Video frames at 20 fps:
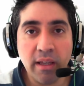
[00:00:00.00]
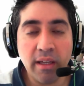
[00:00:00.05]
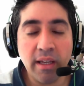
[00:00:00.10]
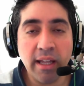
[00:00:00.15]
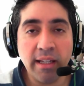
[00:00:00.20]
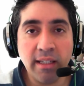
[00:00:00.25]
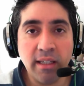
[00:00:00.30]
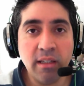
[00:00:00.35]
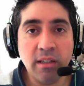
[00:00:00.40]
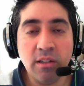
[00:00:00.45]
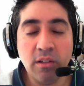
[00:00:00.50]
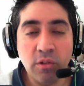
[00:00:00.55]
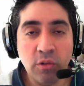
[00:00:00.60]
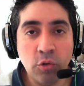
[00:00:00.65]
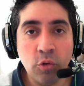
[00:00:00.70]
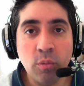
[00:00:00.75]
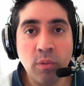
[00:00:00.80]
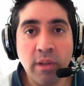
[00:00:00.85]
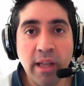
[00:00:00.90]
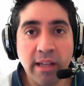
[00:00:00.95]
any
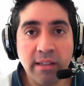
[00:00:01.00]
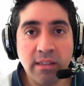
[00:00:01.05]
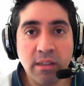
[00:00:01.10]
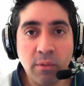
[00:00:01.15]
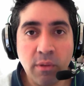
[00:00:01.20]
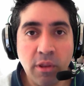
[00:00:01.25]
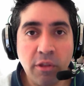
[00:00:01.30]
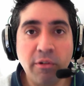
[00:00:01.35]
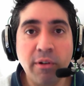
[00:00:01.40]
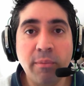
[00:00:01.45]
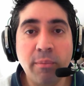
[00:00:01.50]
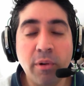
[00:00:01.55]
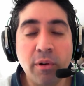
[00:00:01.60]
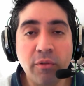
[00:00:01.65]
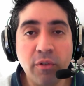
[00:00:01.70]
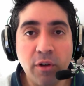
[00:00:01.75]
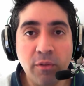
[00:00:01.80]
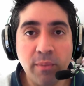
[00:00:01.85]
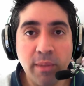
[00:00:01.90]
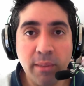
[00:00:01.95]
normal headset with a
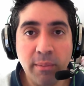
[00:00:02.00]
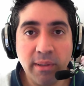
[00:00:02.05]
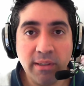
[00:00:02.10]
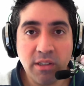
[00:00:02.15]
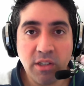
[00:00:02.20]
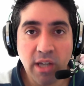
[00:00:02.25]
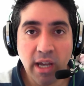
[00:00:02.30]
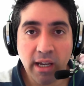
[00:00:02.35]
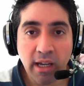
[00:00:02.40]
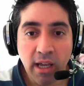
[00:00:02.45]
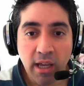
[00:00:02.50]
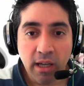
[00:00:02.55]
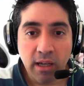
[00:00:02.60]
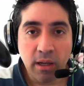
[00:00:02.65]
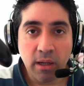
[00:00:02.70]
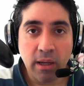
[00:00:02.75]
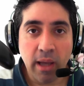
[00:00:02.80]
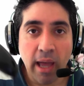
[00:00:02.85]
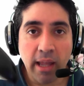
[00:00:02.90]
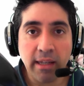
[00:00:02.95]
3.5mm jack
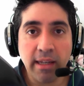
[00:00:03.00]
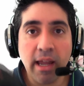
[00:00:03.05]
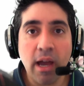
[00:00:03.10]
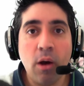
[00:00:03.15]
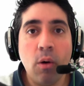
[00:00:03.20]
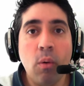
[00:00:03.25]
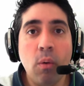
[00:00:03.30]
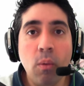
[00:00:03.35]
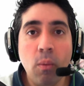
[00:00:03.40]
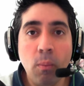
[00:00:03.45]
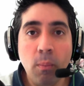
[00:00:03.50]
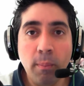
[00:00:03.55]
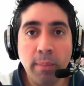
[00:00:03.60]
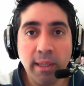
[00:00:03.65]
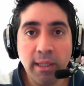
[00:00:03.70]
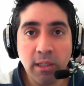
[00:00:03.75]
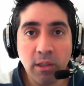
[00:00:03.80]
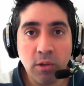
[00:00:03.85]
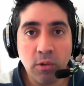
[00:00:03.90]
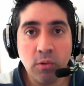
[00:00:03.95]
can now be
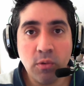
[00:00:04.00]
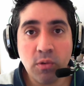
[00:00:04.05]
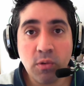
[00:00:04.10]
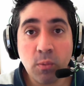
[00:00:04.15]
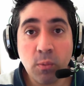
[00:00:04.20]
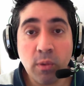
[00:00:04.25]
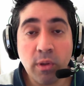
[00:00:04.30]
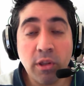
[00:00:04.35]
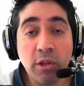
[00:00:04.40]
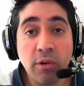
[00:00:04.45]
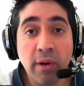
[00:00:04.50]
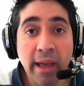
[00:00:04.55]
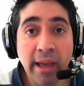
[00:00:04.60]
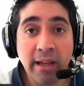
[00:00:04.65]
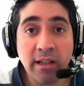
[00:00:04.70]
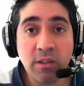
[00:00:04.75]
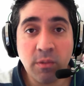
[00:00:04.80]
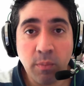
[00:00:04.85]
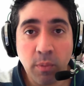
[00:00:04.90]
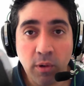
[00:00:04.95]
used with your
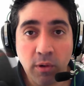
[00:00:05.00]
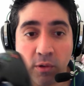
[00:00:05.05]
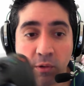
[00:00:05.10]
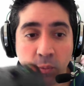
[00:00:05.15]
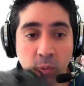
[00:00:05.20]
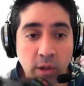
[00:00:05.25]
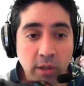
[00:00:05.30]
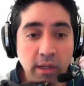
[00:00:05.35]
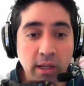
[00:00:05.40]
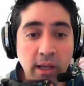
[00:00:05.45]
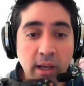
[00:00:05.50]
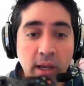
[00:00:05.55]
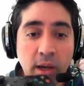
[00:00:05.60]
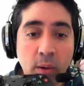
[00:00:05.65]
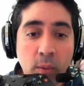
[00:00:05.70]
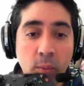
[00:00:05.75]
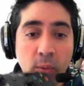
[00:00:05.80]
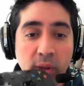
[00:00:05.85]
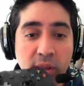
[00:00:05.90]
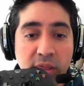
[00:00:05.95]
Xbox One
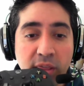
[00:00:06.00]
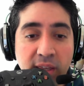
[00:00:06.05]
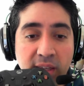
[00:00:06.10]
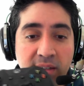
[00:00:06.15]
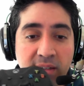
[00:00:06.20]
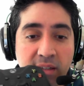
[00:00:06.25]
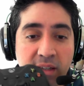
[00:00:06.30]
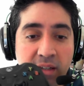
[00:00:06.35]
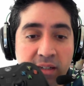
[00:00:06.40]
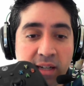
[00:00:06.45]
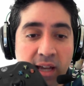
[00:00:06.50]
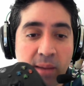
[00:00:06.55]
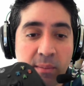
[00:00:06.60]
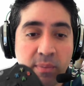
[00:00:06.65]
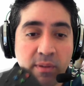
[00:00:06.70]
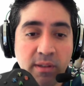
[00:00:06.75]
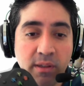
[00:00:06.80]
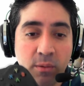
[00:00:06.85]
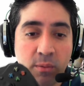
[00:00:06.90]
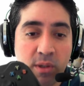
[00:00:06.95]
with this
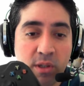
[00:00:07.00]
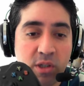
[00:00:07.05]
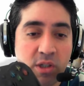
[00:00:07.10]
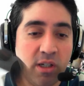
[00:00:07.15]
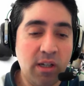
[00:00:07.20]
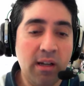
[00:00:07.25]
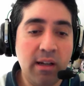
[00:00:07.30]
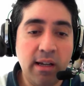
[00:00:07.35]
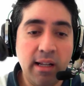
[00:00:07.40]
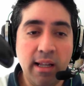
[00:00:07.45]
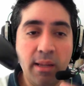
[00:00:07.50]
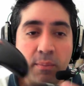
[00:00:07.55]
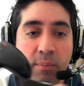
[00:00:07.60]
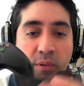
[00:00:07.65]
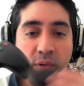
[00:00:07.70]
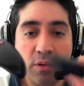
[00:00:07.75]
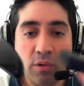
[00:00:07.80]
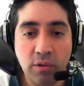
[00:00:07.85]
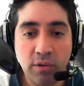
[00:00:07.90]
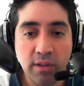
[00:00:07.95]
adapter, which
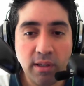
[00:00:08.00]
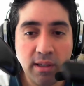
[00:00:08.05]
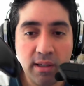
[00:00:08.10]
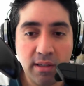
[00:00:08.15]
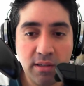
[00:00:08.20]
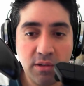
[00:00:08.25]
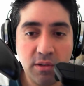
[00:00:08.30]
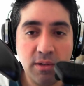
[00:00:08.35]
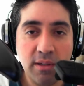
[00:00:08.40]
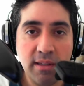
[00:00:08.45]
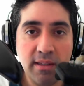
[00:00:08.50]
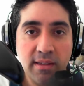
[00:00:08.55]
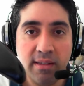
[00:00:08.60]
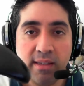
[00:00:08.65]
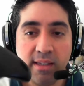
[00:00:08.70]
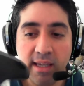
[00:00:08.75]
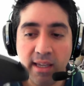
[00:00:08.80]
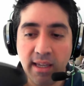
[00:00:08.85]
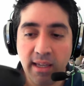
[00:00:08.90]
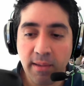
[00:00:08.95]
clips on, as you can
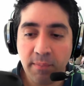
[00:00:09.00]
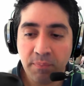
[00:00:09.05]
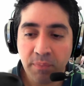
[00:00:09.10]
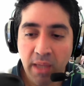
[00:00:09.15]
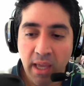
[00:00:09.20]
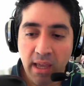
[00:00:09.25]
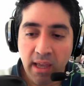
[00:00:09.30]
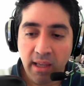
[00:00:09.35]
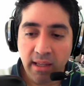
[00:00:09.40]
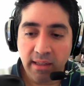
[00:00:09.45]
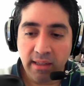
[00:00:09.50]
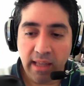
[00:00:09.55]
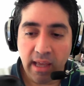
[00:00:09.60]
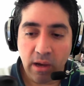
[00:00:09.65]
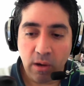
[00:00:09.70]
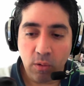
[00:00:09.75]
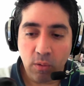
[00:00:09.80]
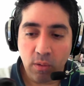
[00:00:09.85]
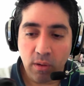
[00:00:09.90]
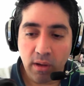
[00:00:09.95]
see.
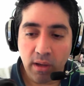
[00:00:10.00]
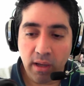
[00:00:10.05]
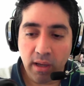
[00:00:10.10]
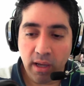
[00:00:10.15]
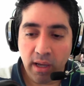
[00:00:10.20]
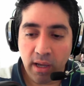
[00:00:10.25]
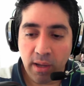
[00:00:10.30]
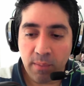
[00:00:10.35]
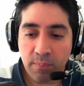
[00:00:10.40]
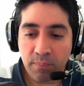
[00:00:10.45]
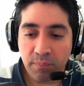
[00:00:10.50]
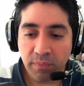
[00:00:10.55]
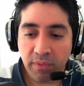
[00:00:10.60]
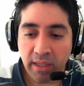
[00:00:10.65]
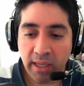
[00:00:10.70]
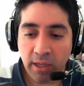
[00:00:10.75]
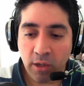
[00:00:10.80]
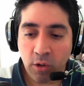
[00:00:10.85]
Now it